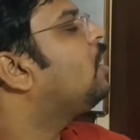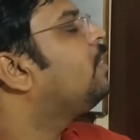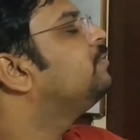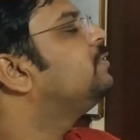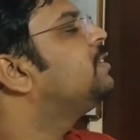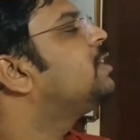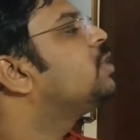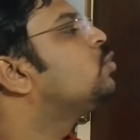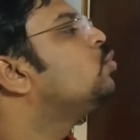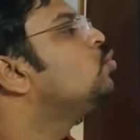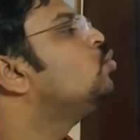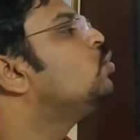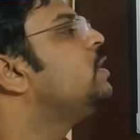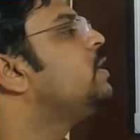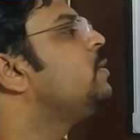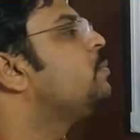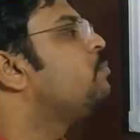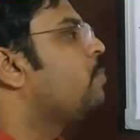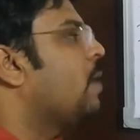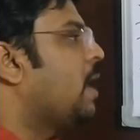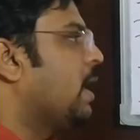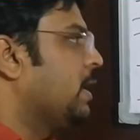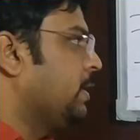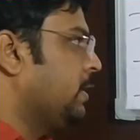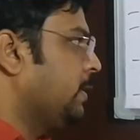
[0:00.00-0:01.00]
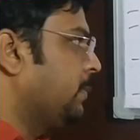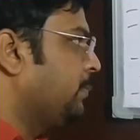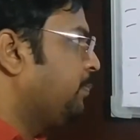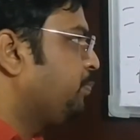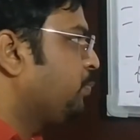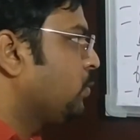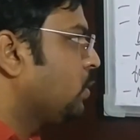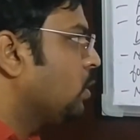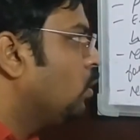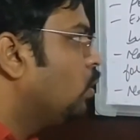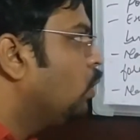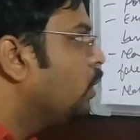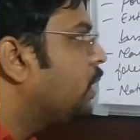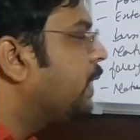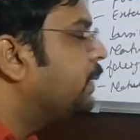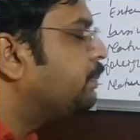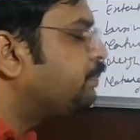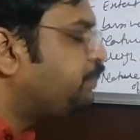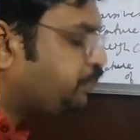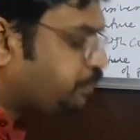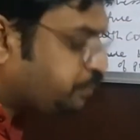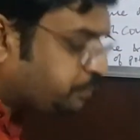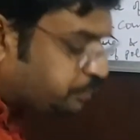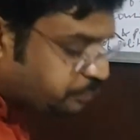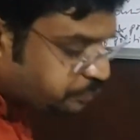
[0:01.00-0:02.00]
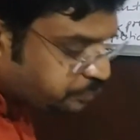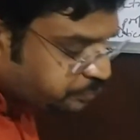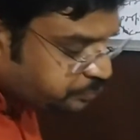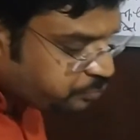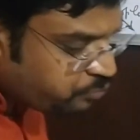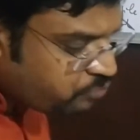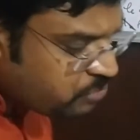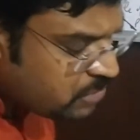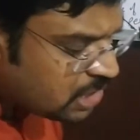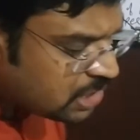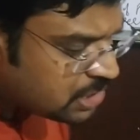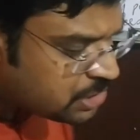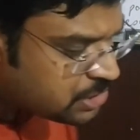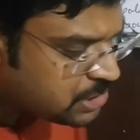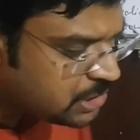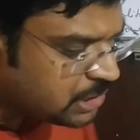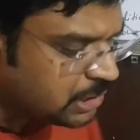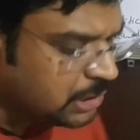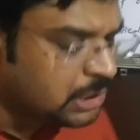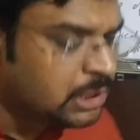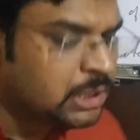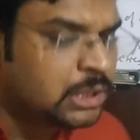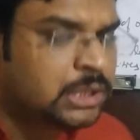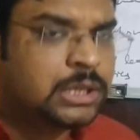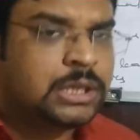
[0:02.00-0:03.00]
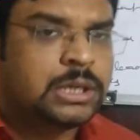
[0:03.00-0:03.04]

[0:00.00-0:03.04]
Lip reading: of the ruling party. Okay, see,